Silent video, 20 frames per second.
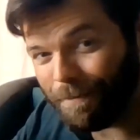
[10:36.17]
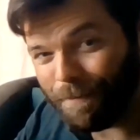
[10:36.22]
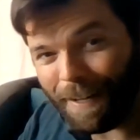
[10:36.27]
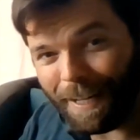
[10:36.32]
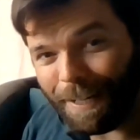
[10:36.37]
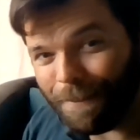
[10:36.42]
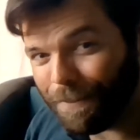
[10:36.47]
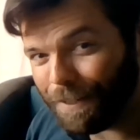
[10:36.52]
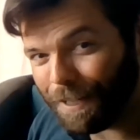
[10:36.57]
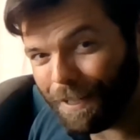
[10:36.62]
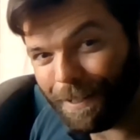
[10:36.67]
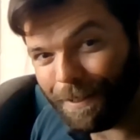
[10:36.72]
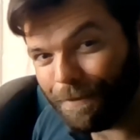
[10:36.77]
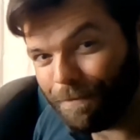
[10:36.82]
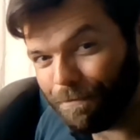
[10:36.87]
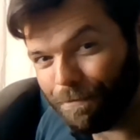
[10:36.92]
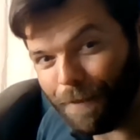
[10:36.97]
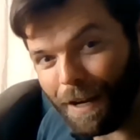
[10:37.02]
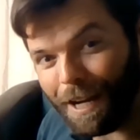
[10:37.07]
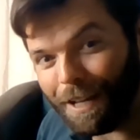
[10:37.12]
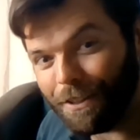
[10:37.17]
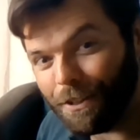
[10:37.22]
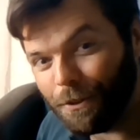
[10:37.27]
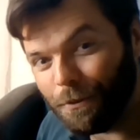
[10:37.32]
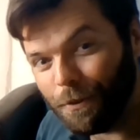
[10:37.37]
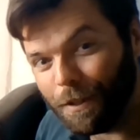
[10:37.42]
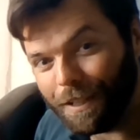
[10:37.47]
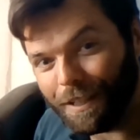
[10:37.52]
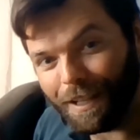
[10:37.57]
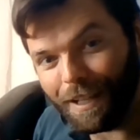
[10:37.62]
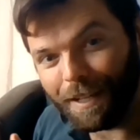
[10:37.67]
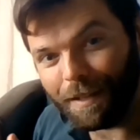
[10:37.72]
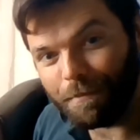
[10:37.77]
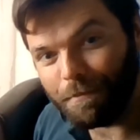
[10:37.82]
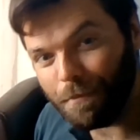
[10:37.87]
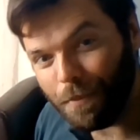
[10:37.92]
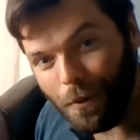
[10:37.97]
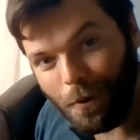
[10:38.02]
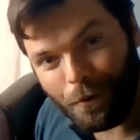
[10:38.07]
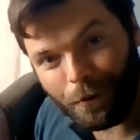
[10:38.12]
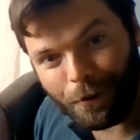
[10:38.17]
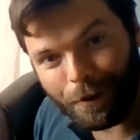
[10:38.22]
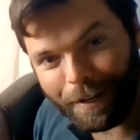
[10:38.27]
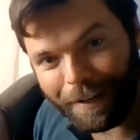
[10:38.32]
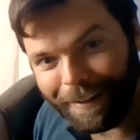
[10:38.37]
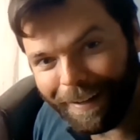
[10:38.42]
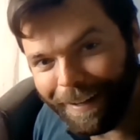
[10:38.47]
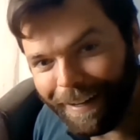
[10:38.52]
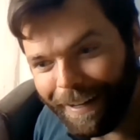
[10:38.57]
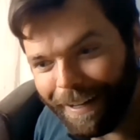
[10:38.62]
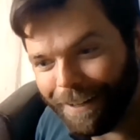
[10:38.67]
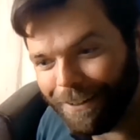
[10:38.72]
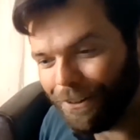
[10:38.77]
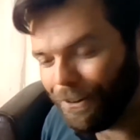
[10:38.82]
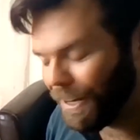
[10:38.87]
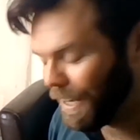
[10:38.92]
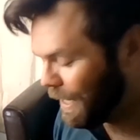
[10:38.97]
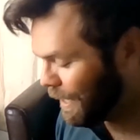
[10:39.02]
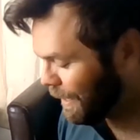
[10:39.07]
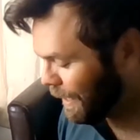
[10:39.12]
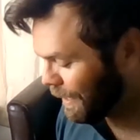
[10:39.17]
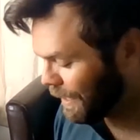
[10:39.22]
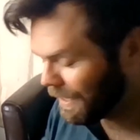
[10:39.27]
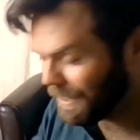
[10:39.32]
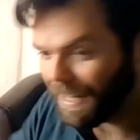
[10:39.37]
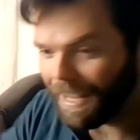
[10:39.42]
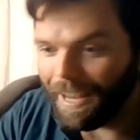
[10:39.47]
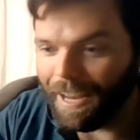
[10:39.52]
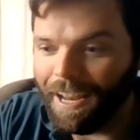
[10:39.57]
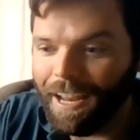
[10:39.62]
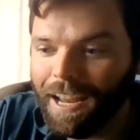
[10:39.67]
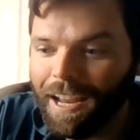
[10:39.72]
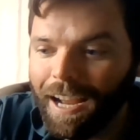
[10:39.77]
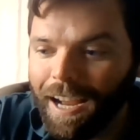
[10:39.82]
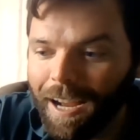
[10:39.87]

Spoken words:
I'm not even gonna bother with like pouring it or anything like that.